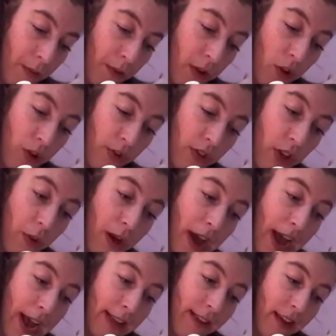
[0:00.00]
We also
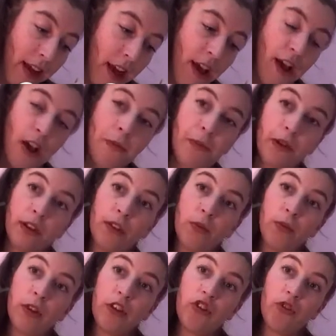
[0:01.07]
had urban,
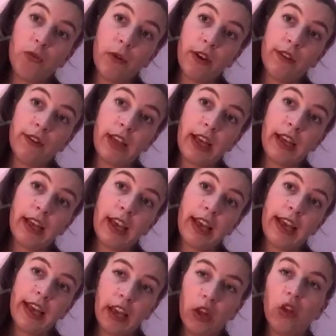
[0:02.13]
which was like a
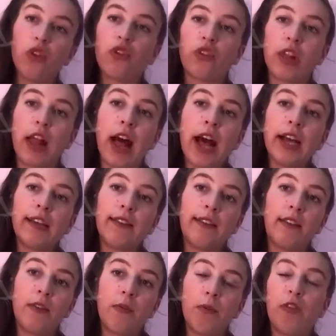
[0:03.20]
Hales
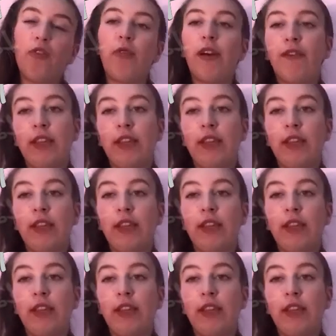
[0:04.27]
class, which we